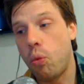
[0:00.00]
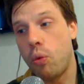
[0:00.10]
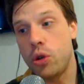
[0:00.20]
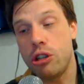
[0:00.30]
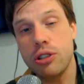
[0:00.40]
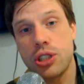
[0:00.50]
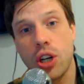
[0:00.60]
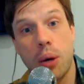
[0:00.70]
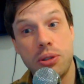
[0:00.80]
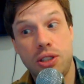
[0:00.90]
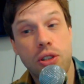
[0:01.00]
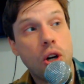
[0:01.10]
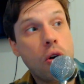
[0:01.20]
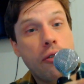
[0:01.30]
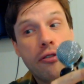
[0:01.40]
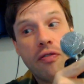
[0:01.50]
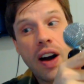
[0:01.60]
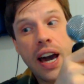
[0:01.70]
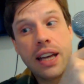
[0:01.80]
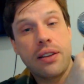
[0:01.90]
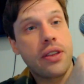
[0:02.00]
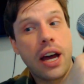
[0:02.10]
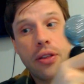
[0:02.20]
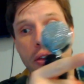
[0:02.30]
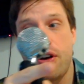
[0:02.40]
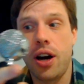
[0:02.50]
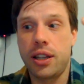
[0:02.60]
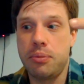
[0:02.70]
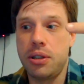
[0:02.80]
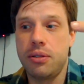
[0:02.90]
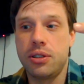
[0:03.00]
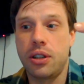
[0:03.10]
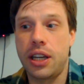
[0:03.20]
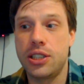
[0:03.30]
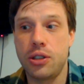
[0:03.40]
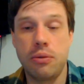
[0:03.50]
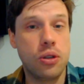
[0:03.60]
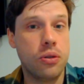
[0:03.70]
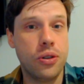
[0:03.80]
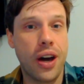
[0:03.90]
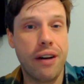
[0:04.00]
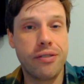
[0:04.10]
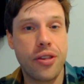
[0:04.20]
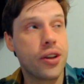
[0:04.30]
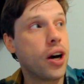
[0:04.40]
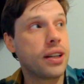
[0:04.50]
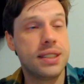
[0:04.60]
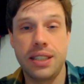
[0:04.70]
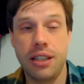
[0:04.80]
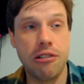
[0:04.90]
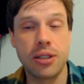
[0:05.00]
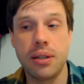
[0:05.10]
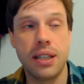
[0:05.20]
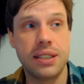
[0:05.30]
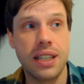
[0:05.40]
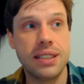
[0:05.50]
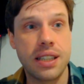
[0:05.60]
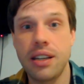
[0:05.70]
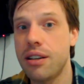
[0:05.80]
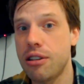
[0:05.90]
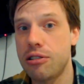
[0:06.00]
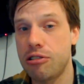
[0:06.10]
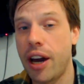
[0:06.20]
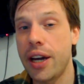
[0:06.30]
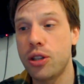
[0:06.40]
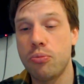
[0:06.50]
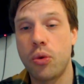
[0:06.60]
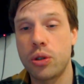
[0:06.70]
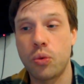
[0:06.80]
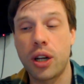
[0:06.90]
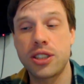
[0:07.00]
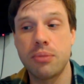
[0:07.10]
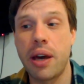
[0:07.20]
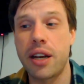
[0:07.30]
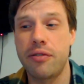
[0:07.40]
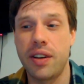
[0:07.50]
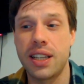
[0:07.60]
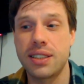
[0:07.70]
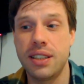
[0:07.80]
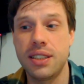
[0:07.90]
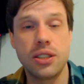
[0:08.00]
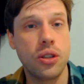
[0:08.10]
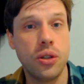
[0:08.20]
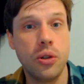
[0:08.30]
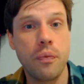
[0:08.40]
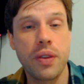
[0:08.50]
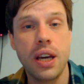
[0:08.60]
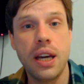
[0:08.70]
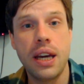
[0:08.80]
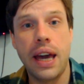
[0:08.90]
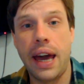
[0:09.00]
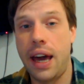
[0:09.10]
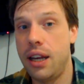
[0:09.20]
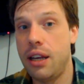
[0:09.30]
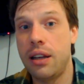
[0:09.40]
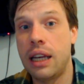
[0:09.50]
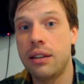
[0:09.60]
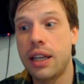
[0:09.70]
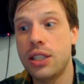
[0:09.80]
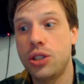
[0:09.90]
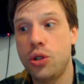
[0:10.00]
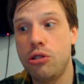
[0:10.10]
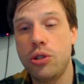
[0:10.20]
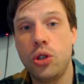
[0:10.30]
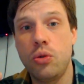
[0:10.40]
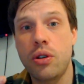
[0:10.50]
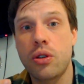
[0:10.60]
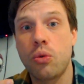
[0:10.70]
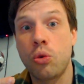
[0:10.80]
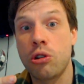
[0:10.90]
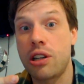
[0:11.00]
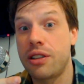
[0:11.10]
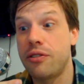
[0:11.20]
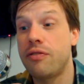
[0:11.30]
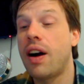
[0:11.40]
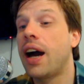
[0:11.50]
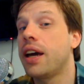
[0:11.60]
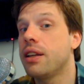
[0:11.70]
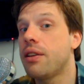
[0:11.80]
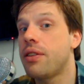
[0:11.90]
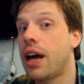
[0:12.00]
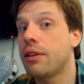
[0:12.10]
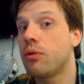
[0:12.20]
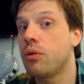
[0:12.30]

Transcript: Your job is to go find that thought. So you have the thought, it's here, it's here, it wants to manifest. This is you, and unless you're doing the work to find that,